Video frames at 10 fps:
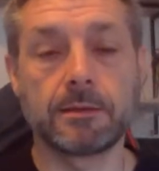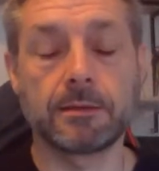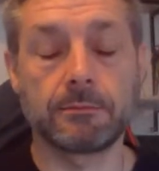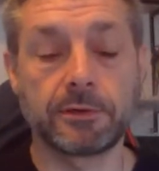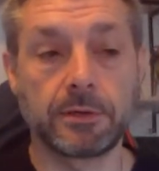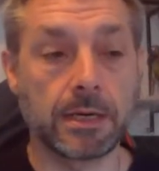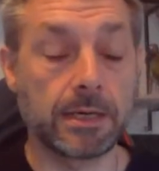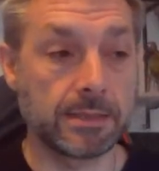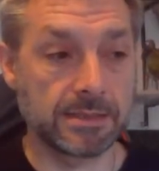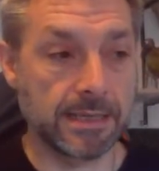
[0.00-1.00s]
that I'm
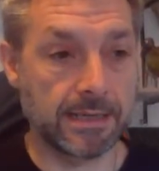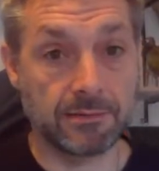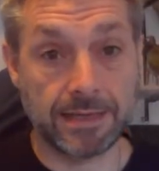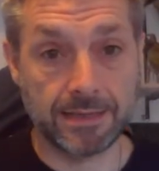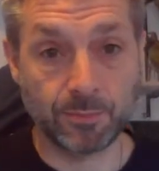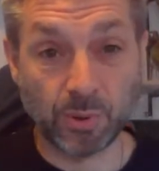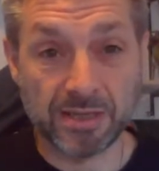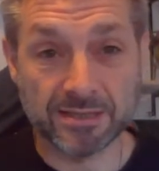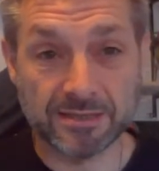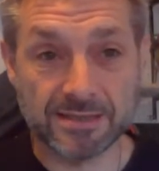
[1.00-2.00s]
creating is now at the
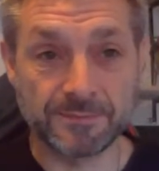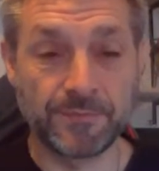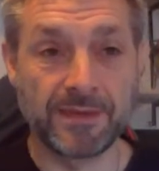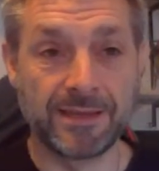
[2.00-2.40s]
printers.